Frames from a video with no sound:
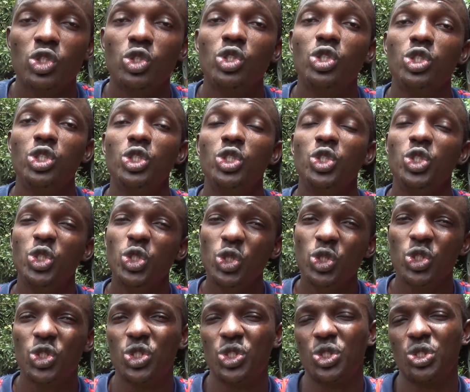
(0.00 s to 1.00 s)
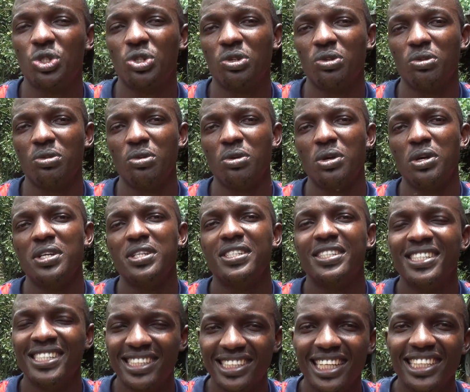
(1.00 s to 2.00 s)
you should use
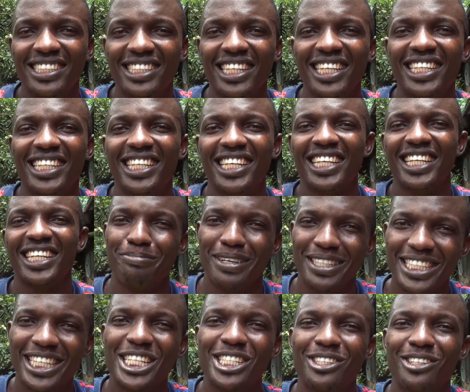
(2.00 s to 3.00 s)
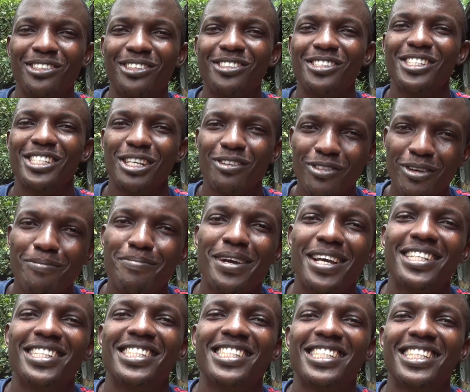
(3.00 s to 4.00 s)
synthetic medication to save your
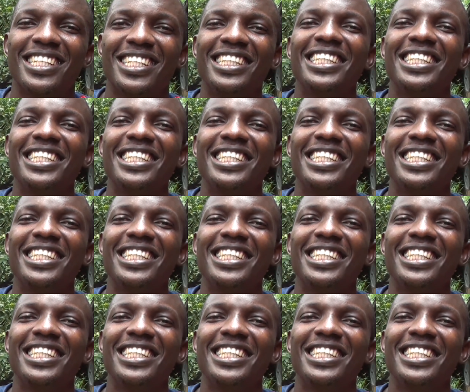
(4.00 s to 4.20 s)
birds.